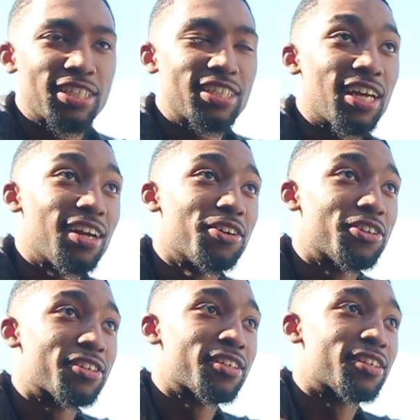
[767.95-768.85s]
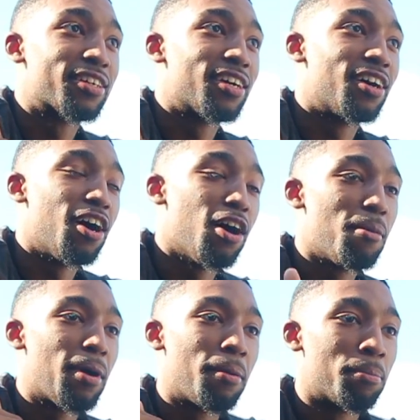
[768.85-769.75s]
Shout out to
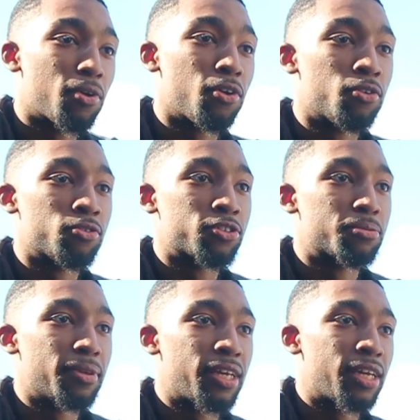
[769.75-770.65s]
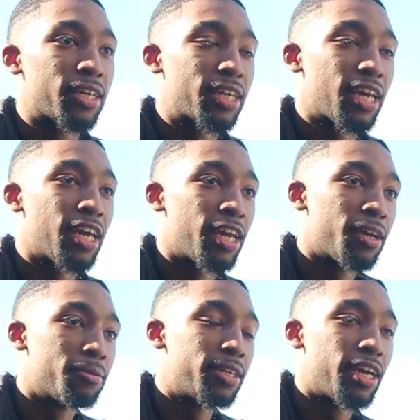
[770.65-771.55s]
all my bros, man.
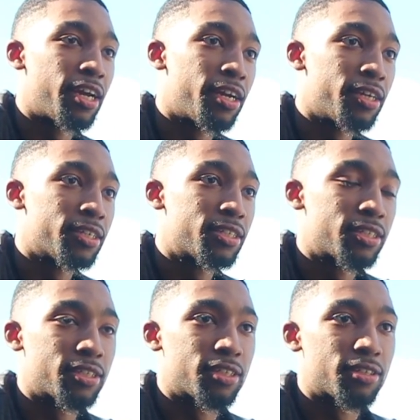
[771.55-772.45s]
Cam, Darius,